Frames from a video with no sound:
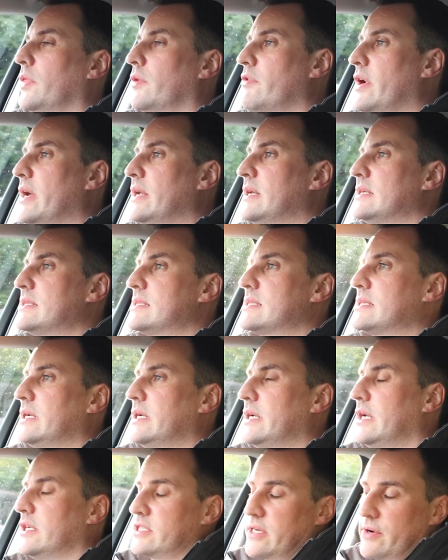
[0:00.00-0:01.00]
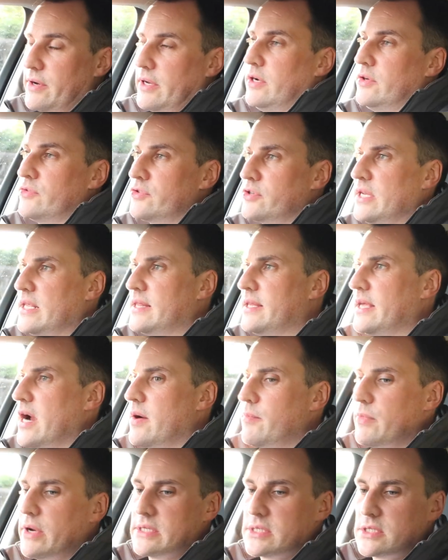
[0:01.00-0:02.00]
the right hand side, sorry, underneath the
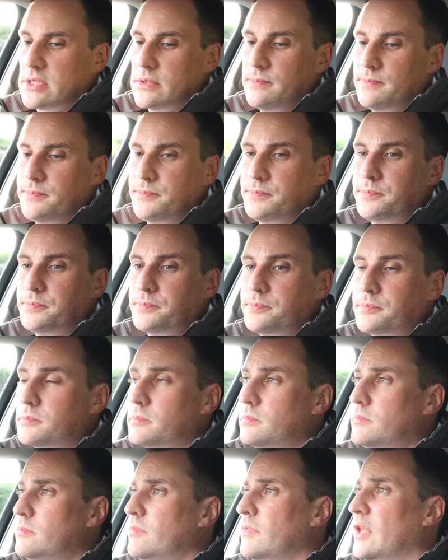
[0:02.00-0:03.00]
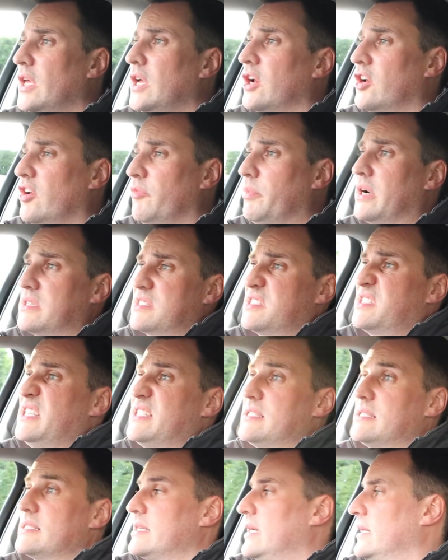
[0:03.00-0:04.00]
armrest. Glove box
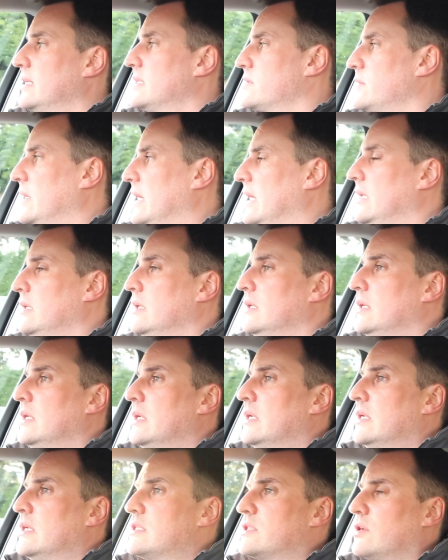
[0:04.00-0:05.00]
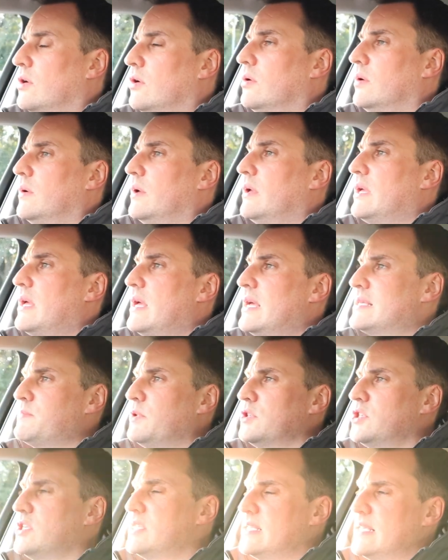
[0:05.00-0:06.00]
decent side as well. So as
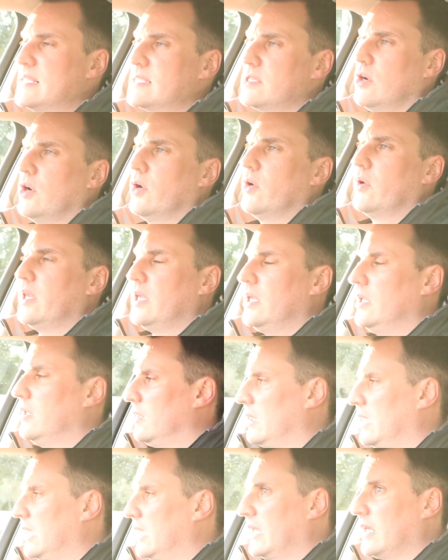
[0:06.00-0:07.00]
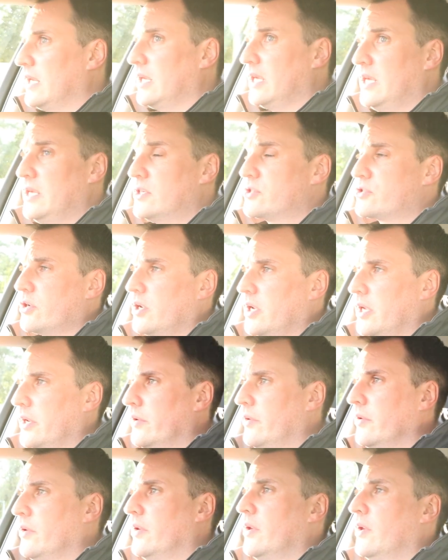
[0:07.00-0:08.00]
much as this Audi
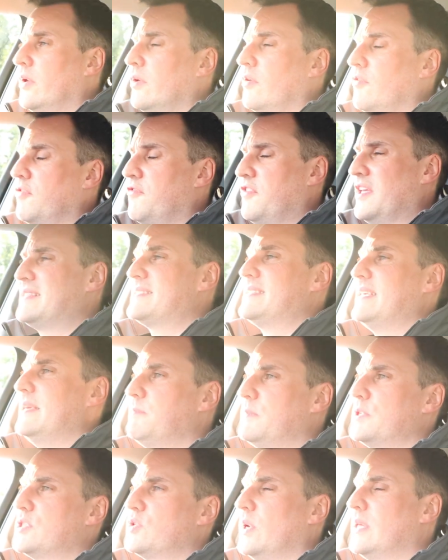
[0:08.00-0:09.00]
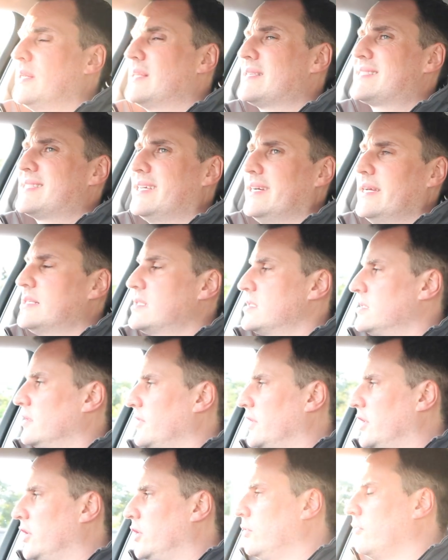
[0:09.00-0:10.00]
e-tron fits in between the sizes of
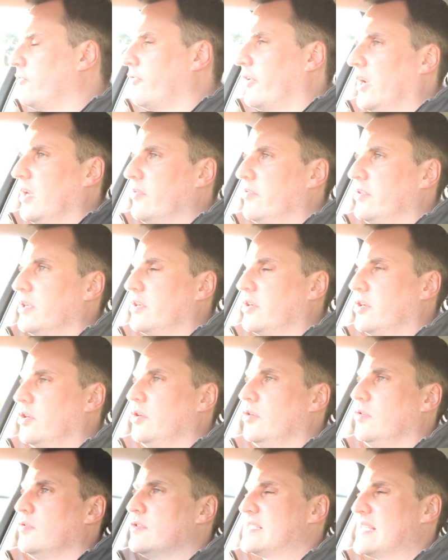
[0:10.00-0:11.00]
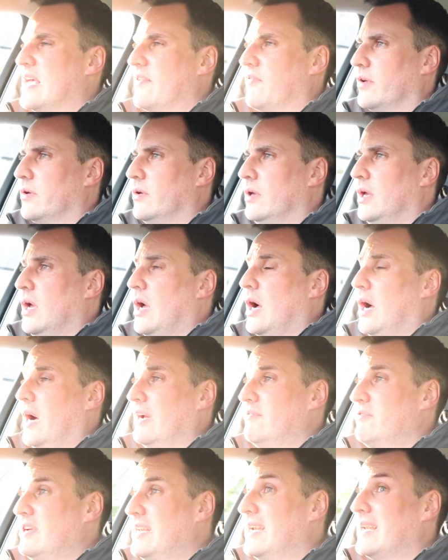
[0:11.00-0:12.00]
a Q5 and a Q7,
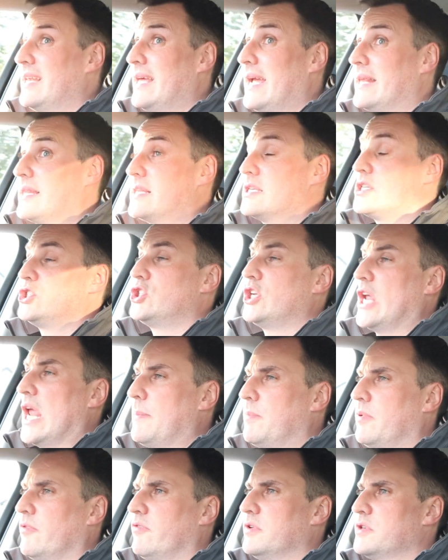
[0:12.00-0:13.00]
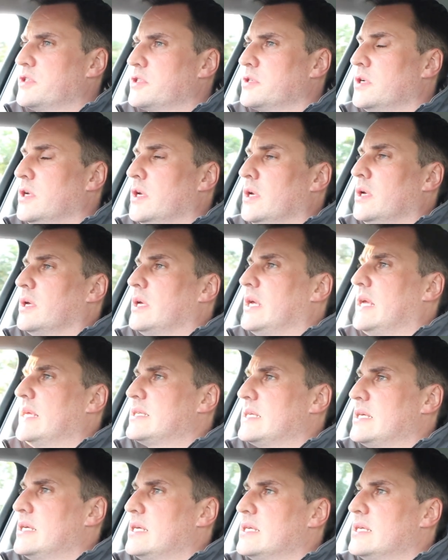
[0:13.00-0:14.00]
I really like the shape of it. It